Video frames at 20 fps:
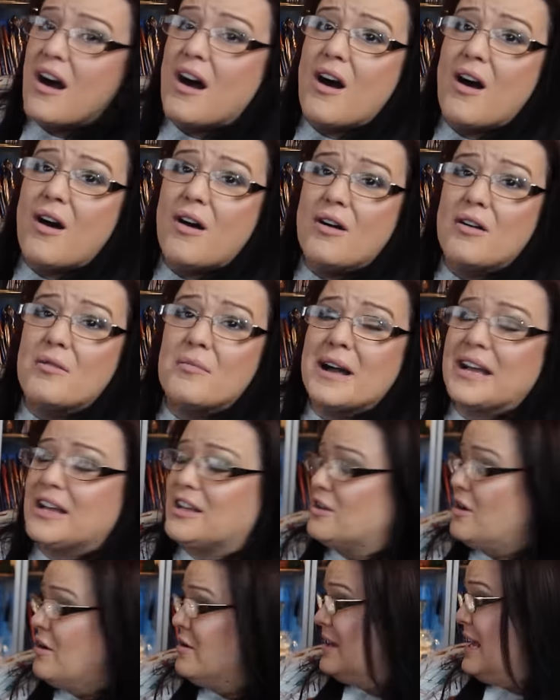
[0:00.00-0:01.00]
Oh my
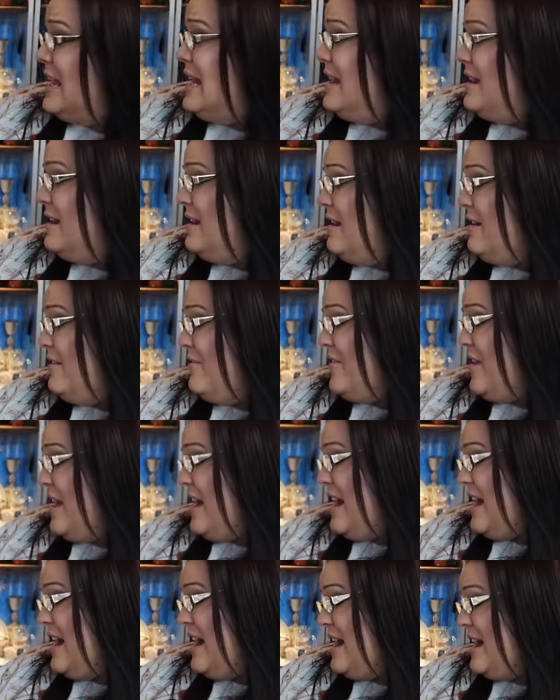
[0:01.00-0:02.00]
god, I love
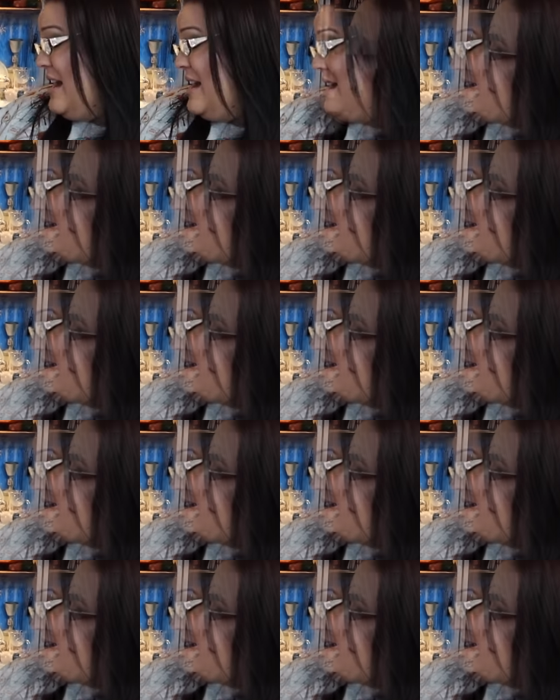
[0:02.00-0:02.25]
it.